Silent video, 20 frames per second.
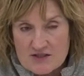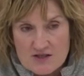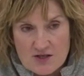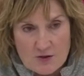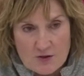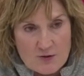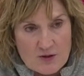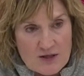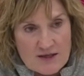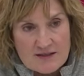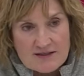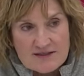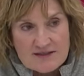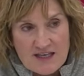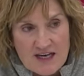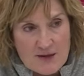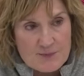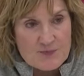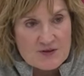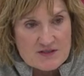So
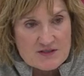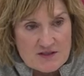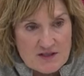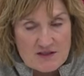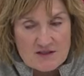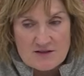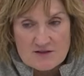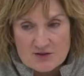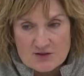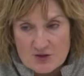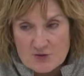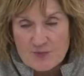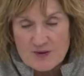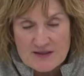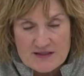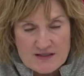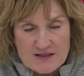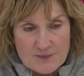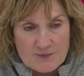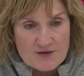depth is going to should be
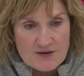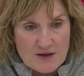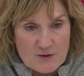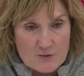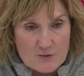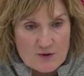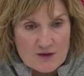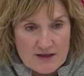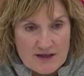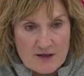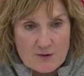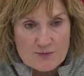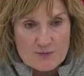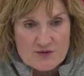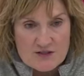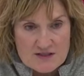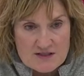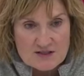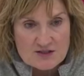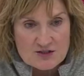something that really helps
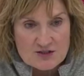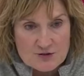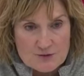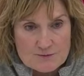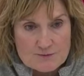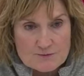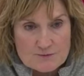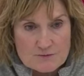us this year.